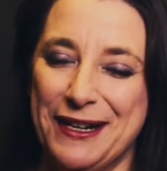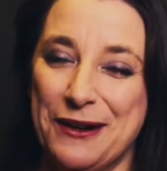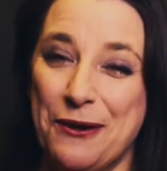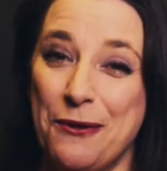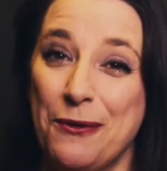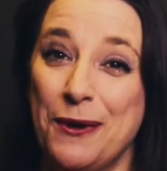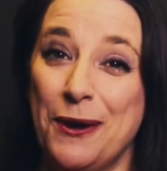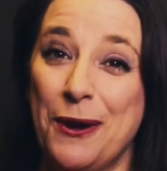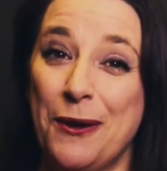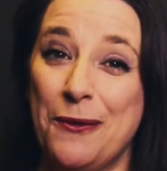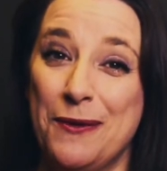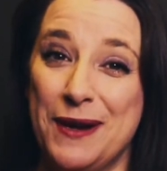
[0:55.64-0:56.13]

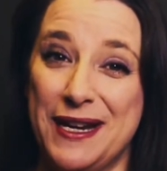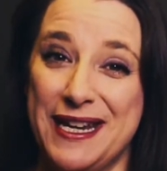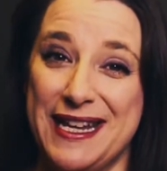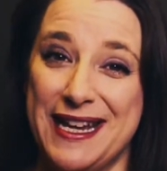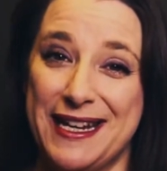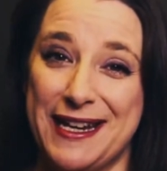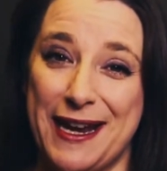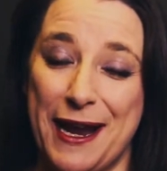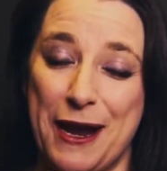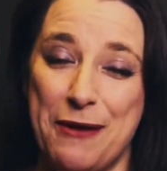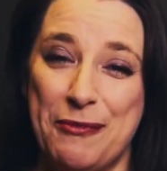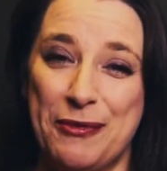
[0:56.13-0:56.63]
we are already
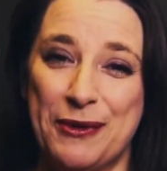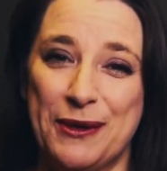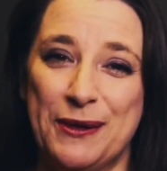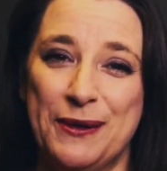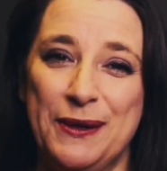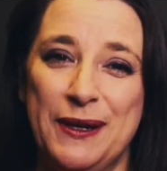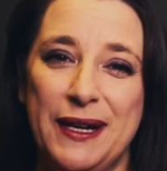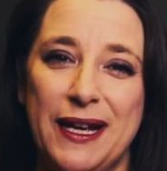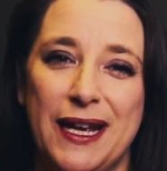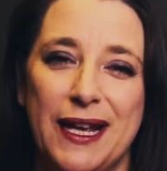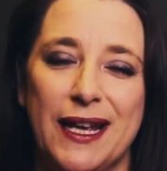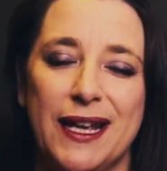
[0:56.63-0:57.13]
at
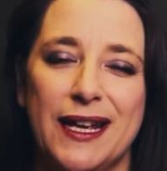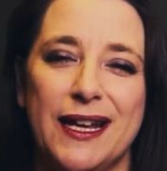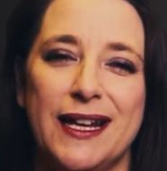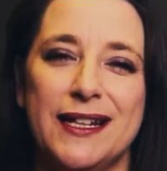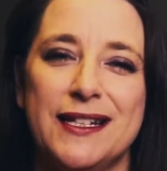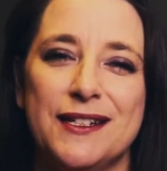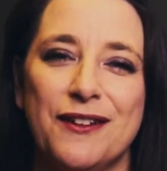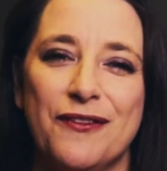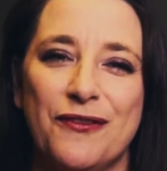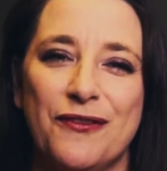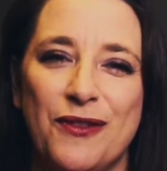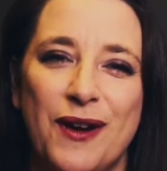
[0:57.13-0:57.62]
April.
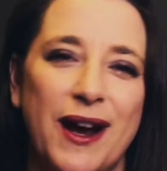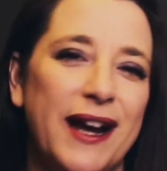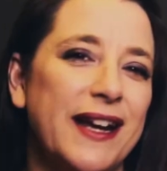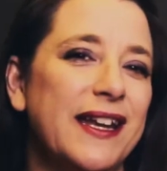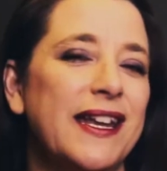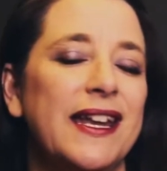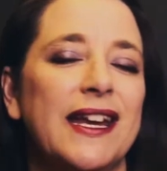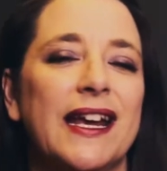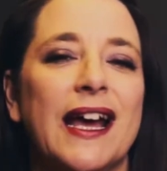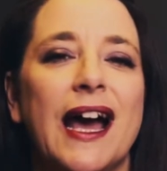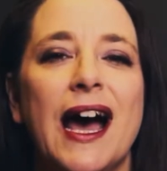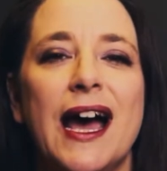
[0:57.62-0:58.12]
It's a
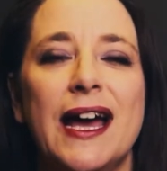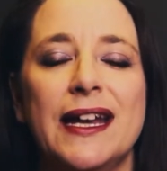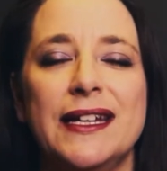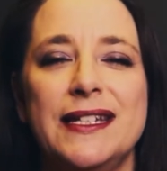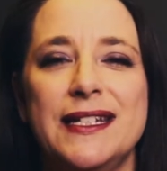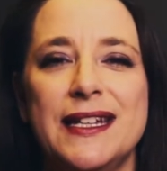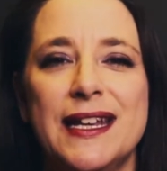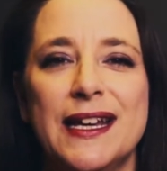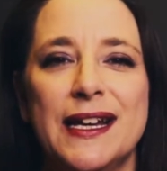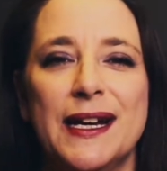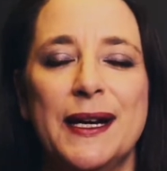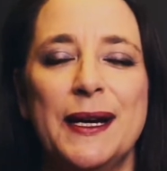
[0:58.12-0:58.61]
frightening
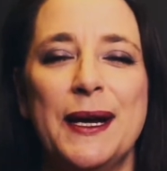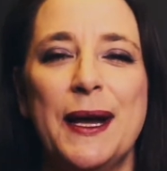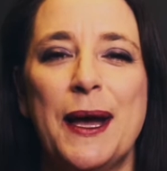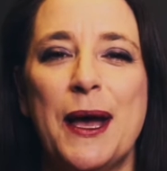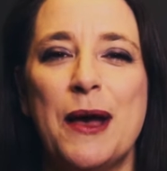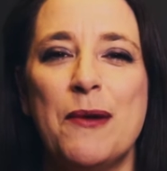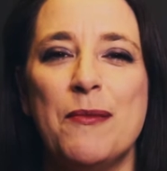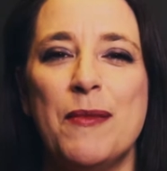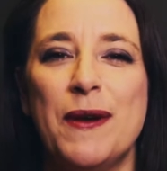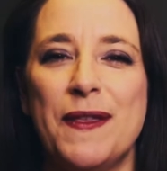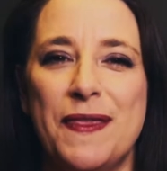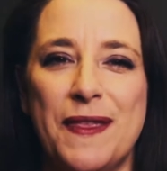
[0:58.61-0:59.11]
idea,
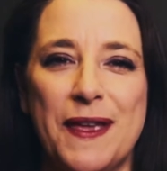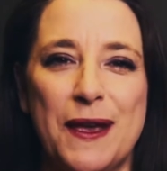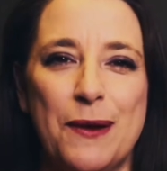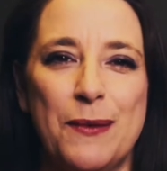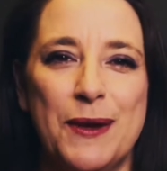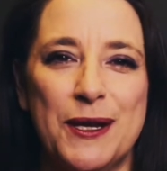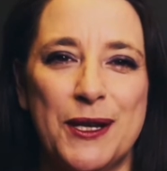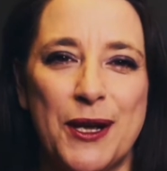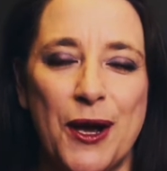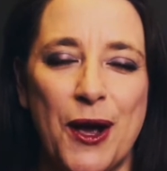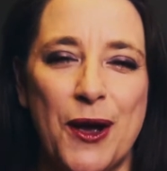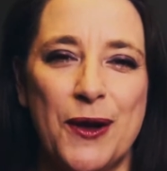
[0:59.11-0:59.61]
but there we
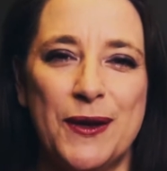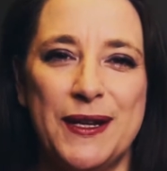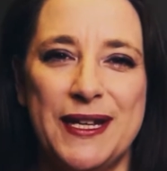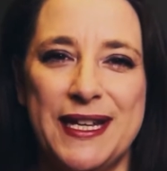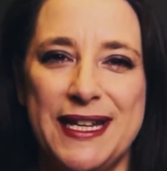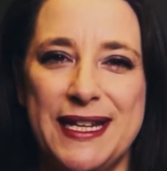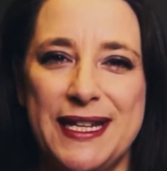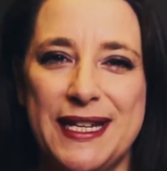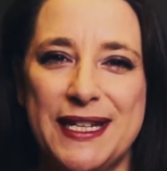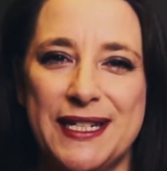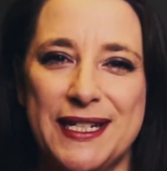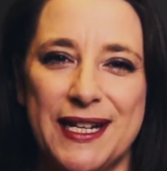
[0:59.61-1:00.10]
go.
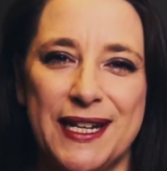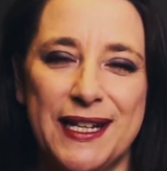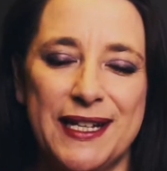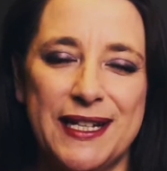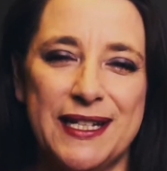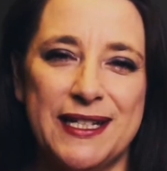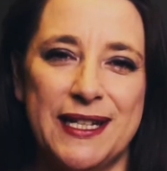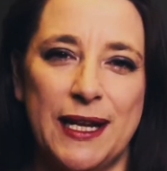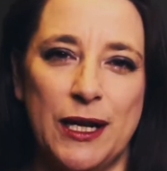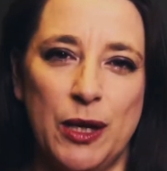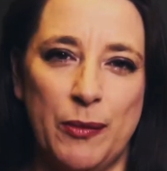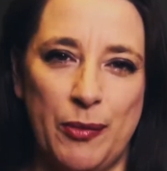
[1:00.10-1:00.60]
Easter
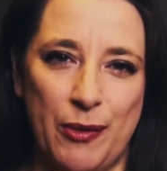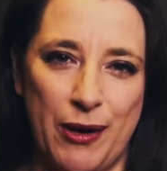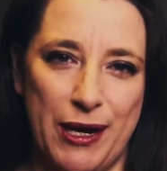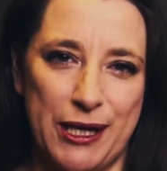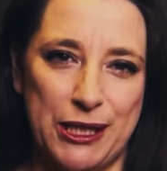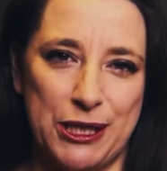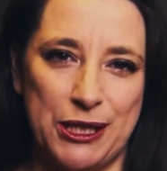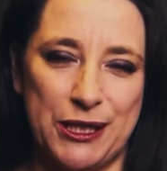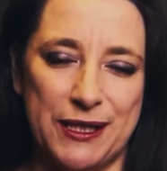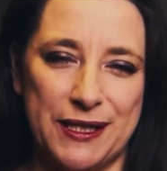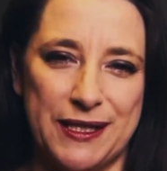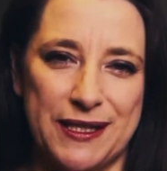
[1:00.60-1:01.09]

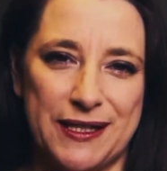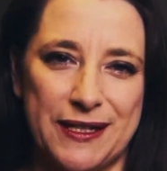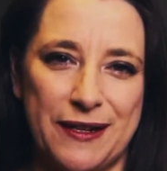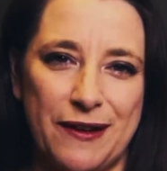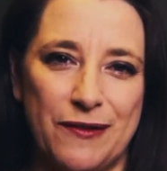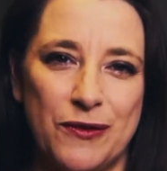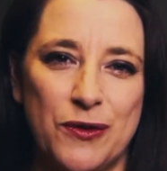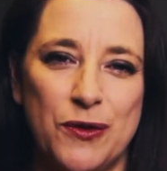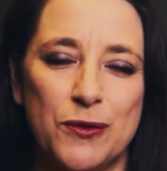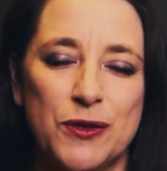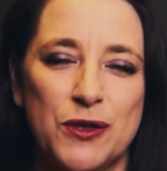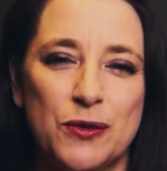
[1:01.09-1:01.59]
celebrations. And
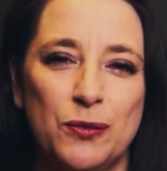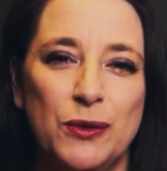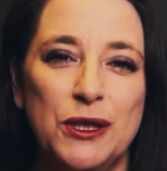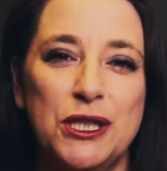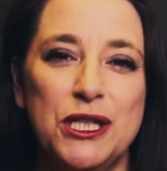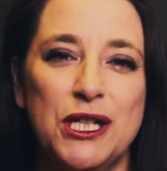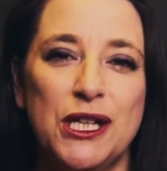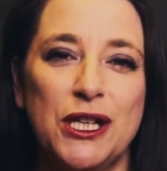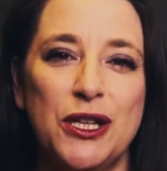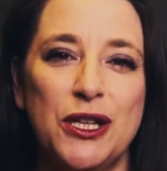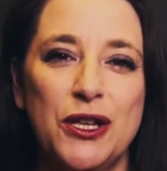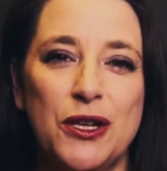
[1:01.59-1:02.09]
of course,
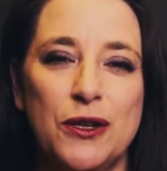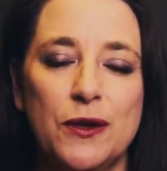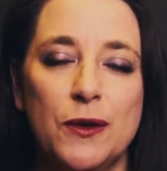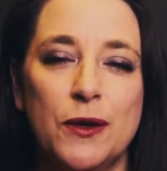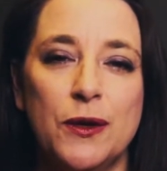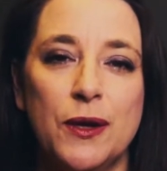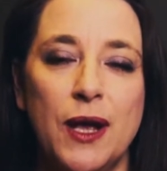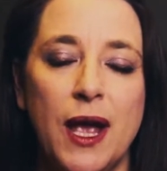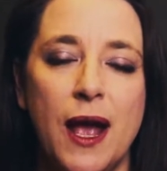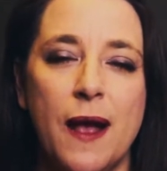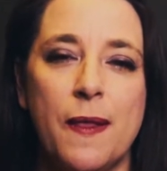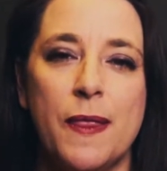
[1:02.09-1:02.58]
wishing you
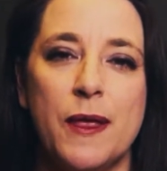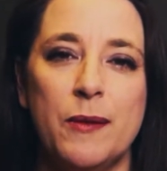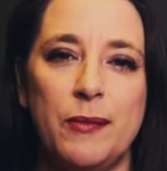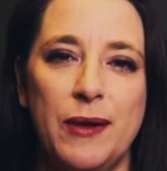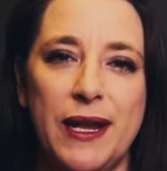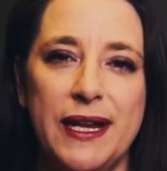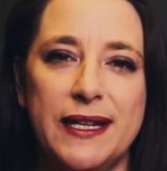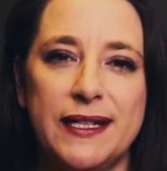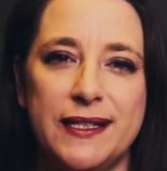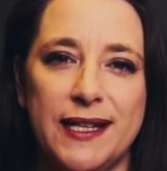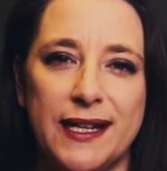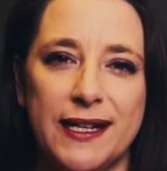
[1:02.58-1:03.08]
the
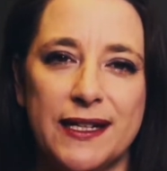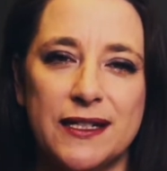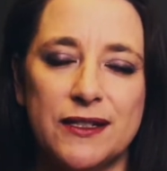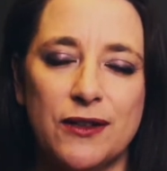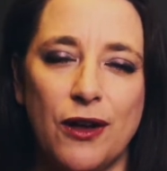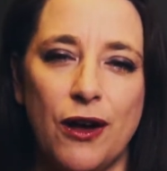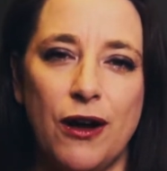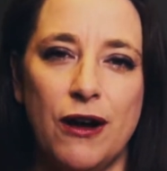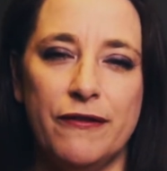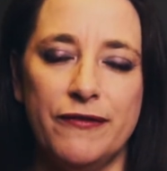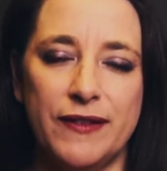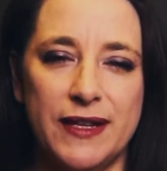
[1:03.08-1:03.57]
blessings
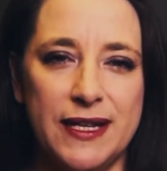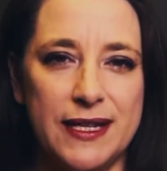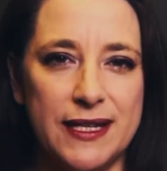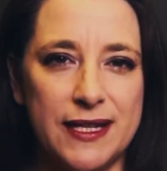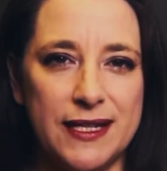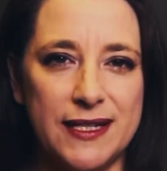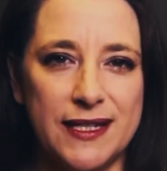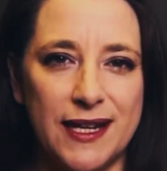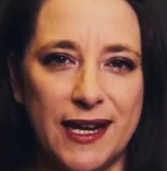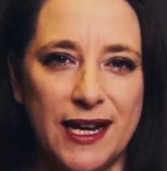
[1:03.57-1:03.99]
of Easter,